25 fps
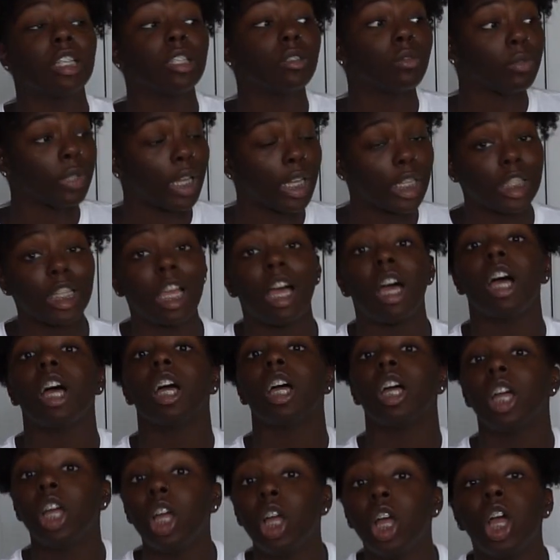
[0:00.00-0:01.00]
was like that
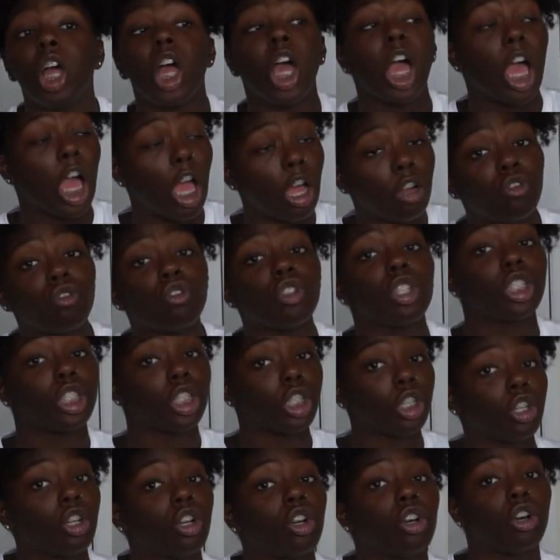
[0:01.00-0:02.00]
every
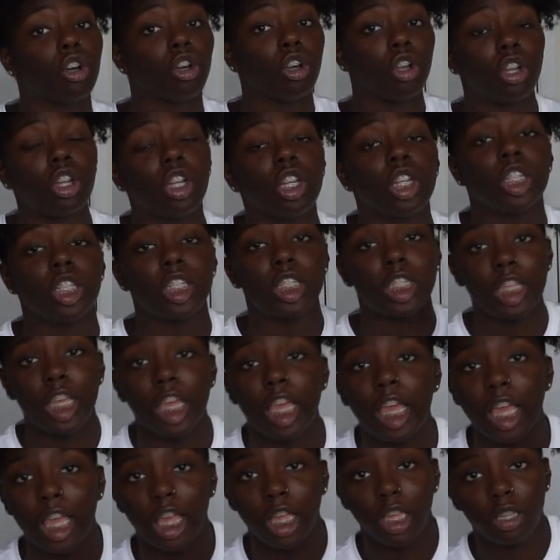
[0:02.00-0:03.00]
single
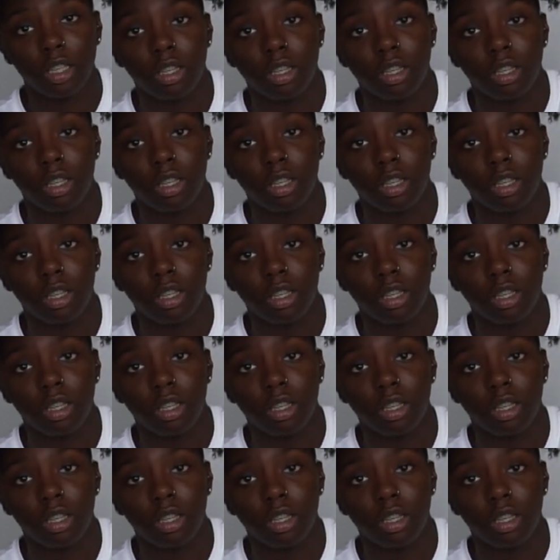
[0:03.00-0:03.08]
day.